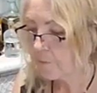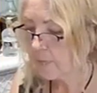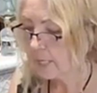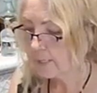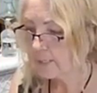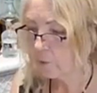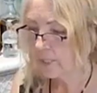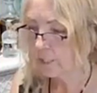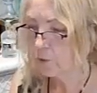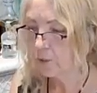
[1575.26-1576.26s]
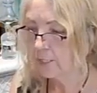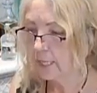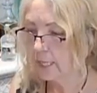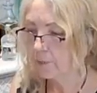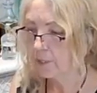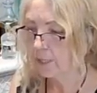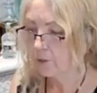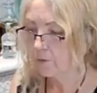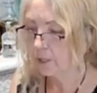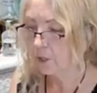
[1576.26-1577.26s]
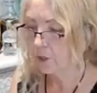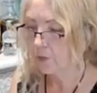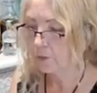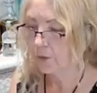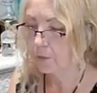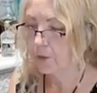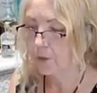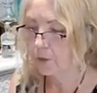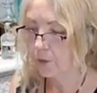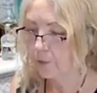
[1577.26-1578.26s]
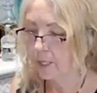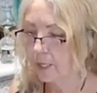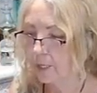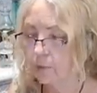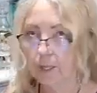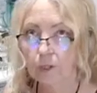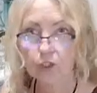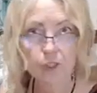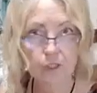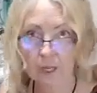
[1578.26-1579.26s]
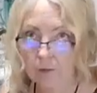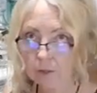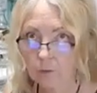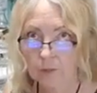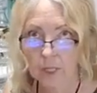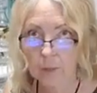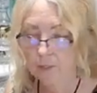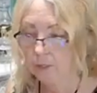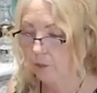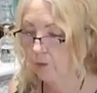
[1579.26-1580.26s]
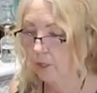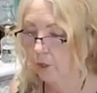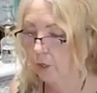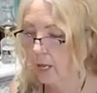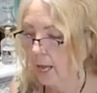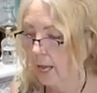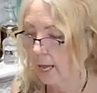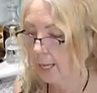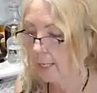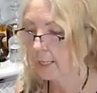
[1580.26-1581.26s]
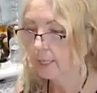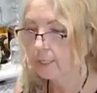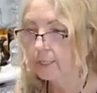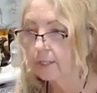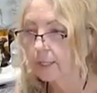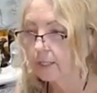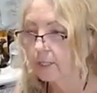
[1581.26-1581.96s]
And so we used that apple cider vinegar, and we put the herb in it, and we just covered it with the apple cider vinegar, and it's